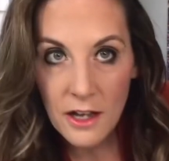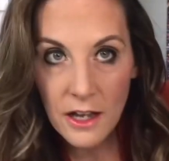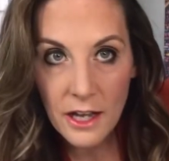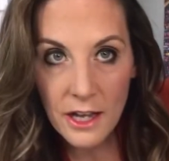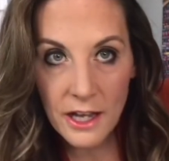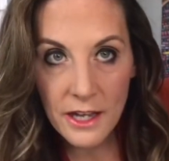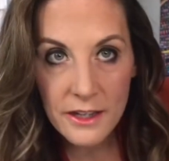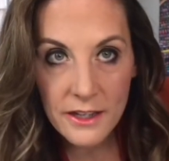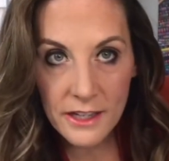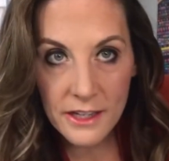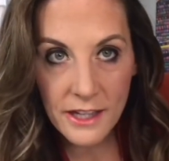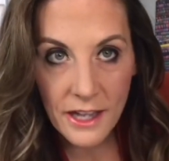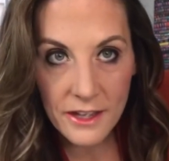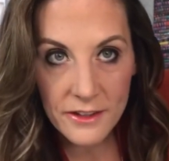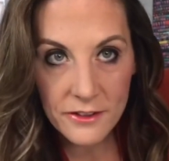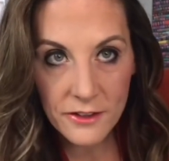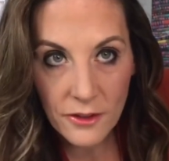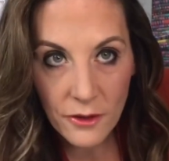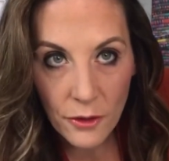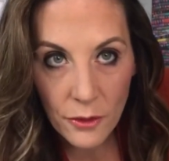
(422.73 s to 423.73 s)
And again,
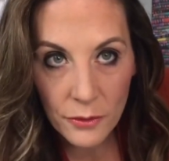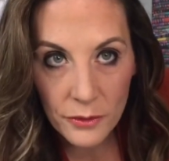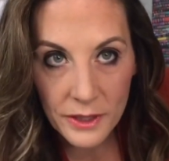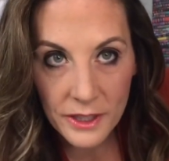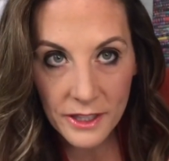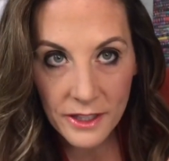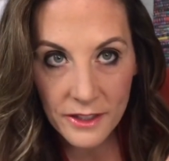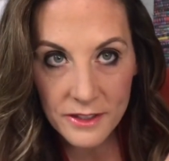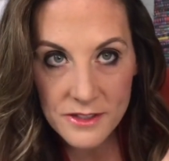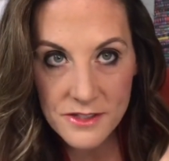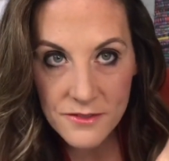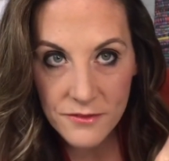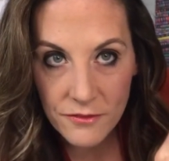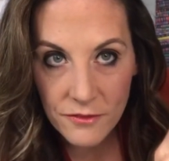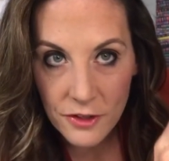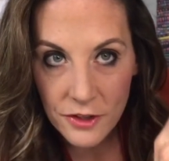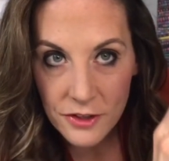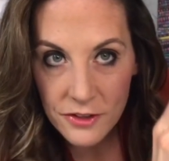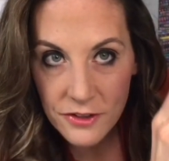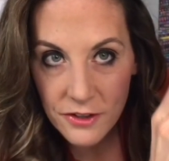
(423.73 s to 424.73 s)
holding it
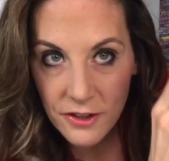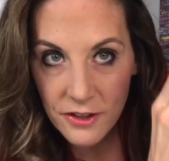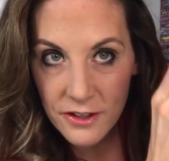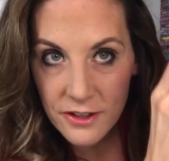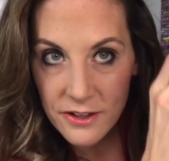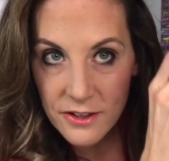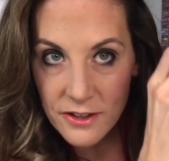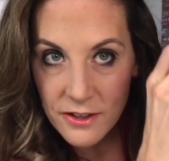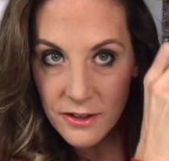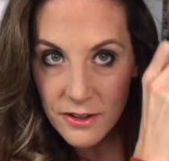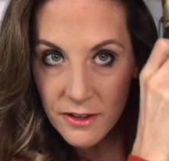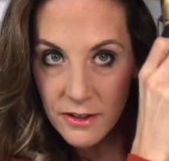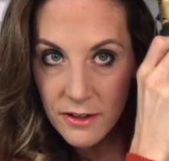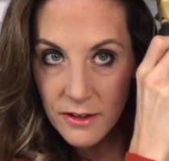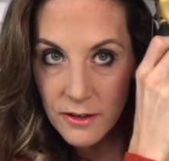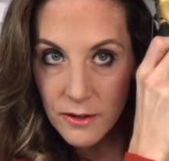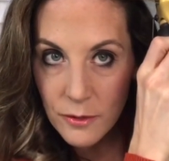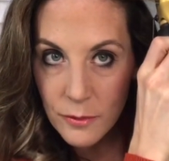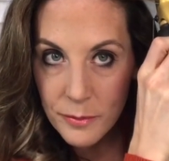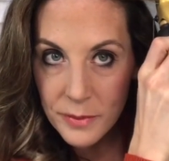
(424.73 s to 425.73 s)
vertical,
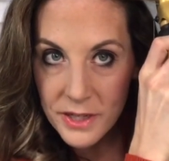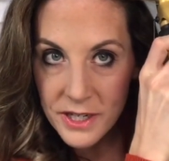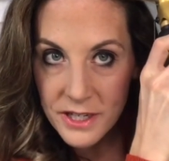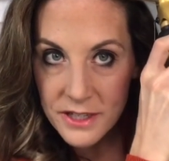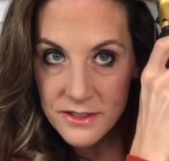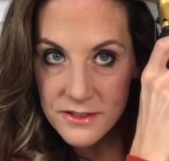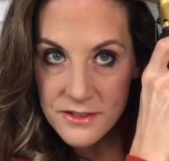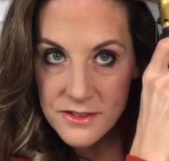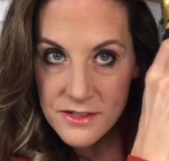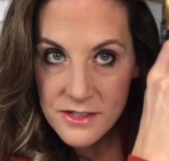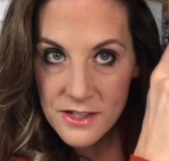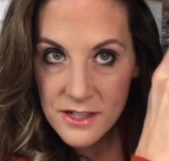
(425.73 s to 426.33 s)
open it.